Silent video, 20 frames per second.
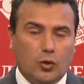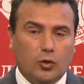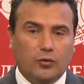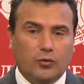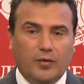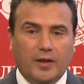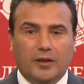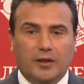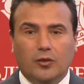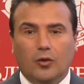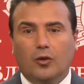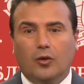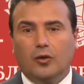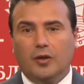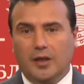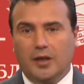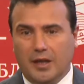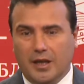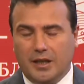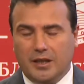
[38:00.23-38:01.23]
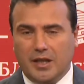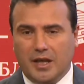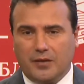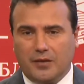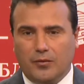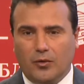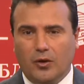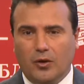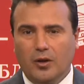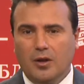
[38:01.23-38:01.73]
act
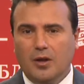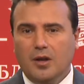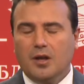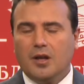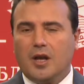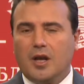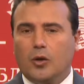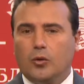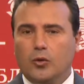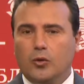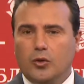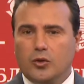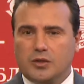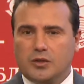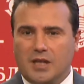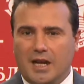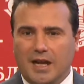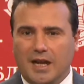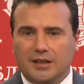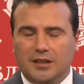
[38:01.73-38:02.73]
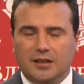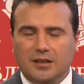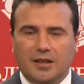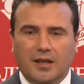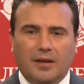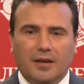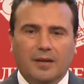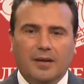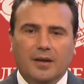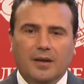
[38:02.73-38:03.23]
appropriately
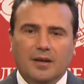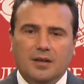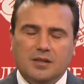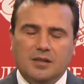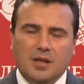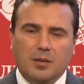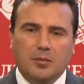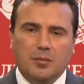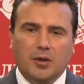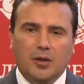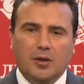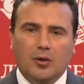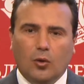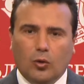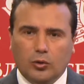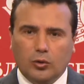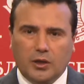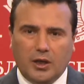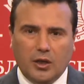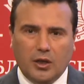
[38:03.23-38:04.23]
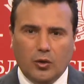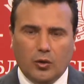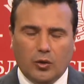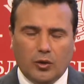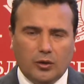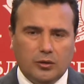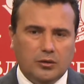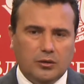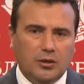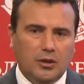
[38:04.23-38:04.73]
and equally
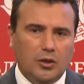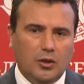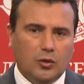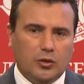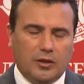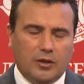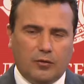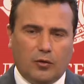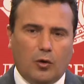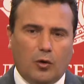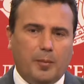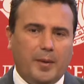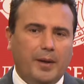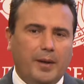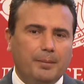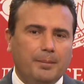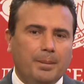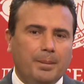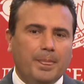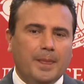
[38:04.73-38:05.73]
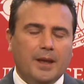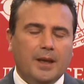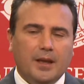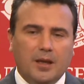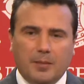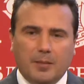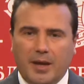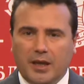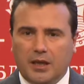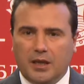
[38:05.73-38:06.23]
as all the countries in the
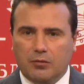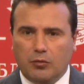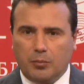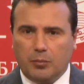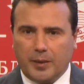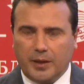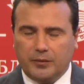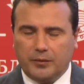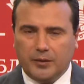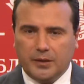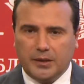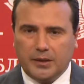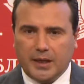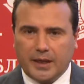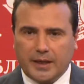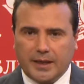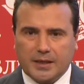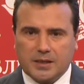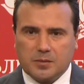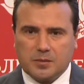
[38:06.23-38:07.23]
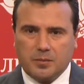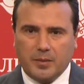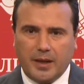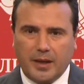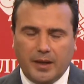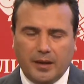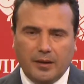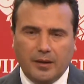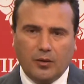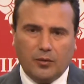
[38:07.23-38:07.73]
region and Europe,
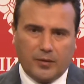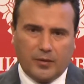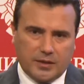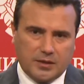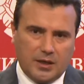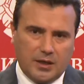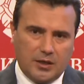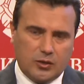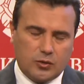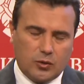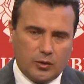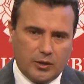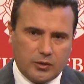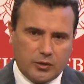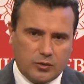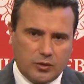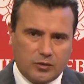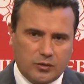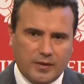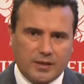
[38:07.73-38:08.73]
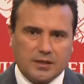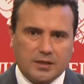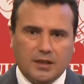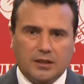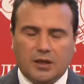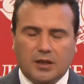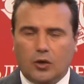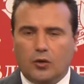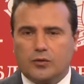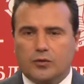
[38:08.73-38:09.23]
especially having in mind
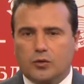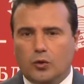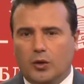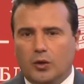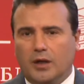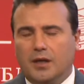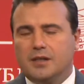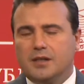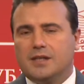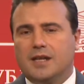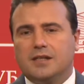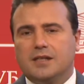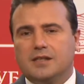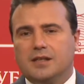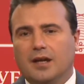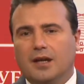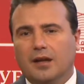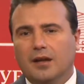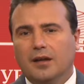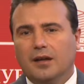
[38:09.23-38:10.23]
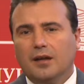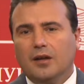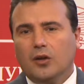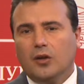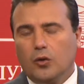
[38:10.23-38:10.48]
that we are